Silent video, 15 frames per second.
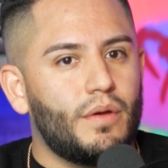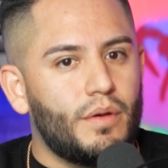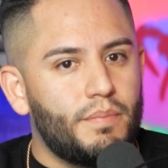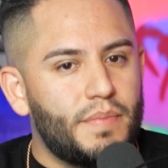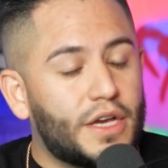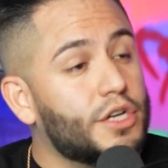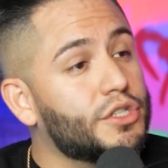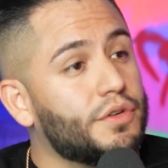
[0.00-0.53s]

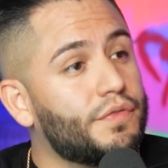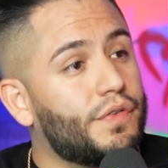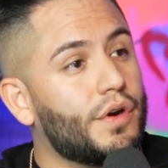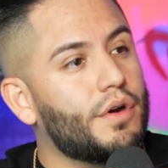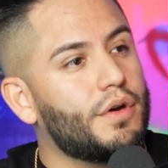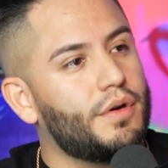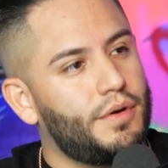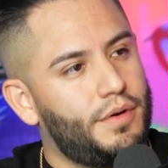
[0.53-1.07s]
because of
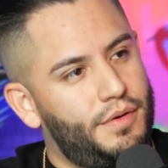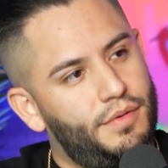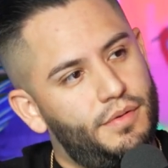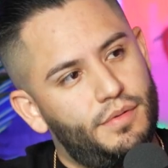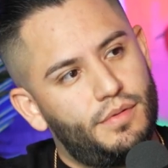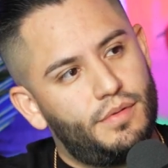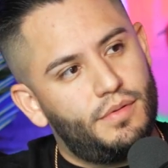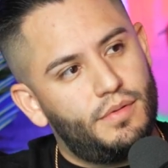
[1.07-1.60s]
her,
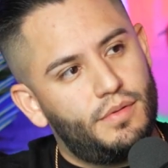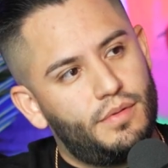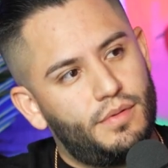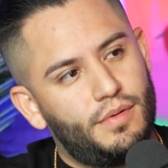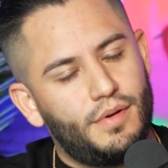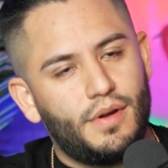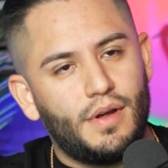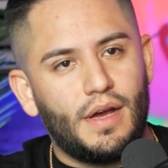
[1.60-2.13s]

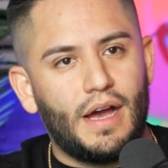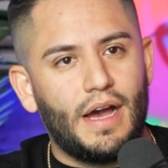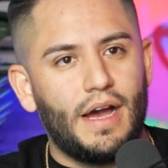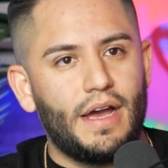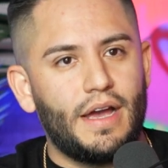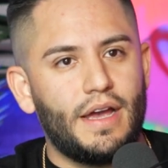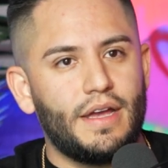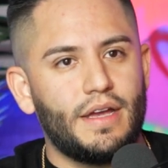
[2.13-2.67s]

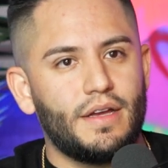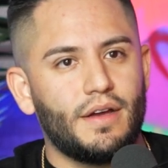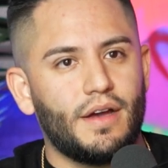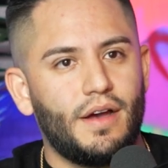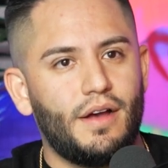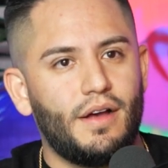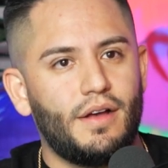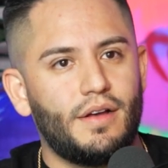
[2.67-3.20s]
I
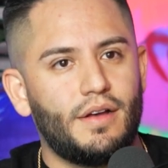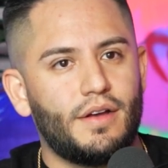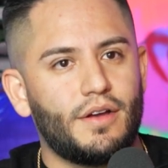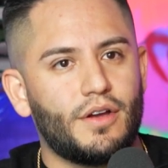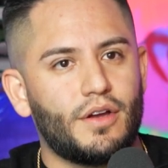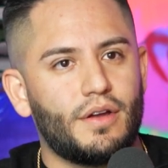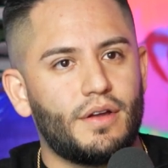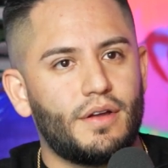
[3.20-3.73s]

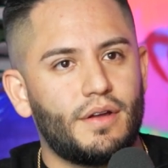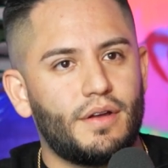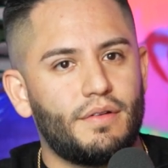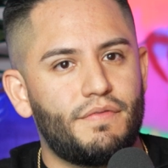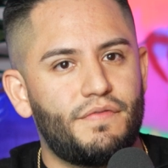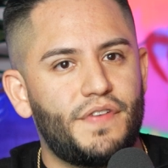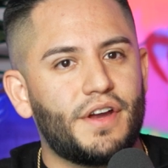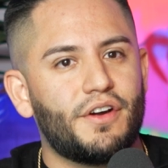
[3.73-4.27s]

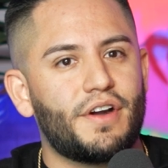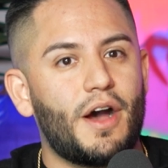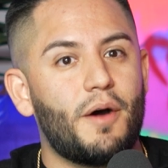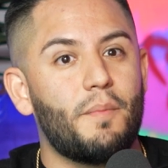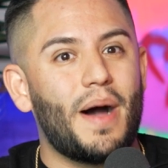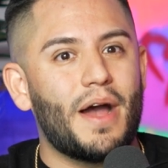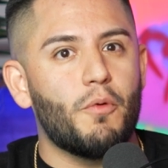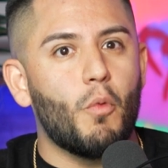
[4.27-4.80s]
figured out
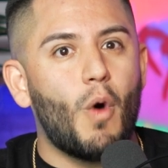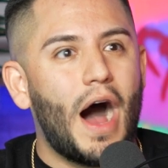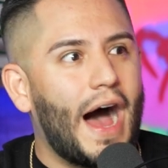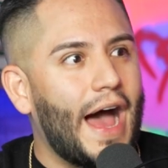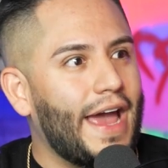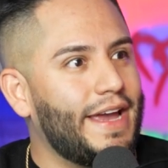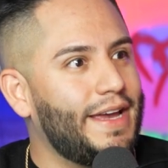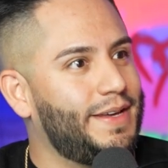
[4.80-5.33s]
my
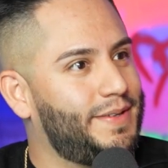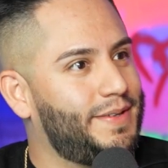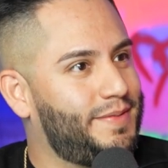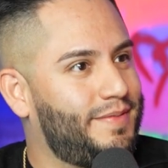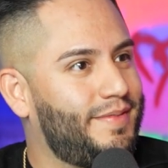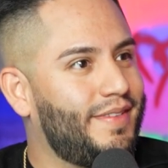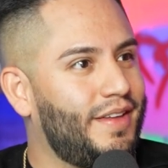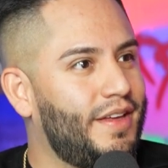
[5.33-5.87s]
why
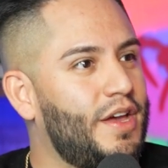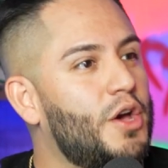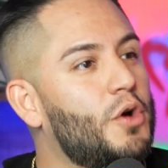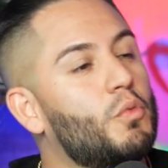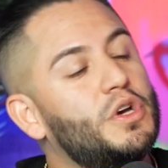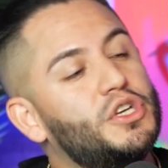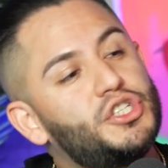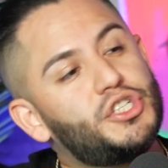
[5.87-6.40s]

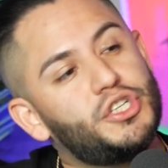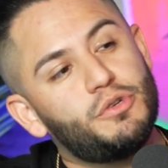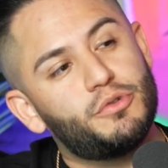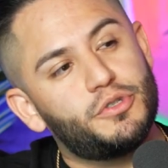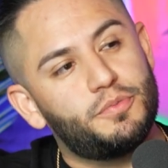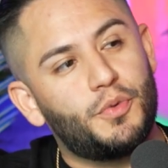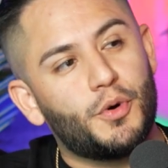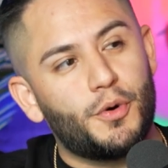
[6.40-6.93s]
when she
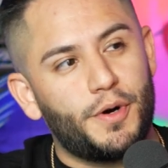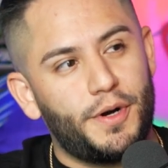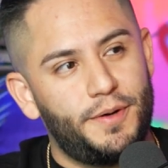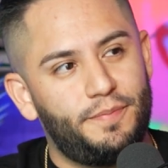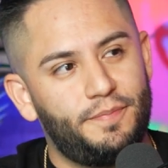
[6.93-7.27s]
was born.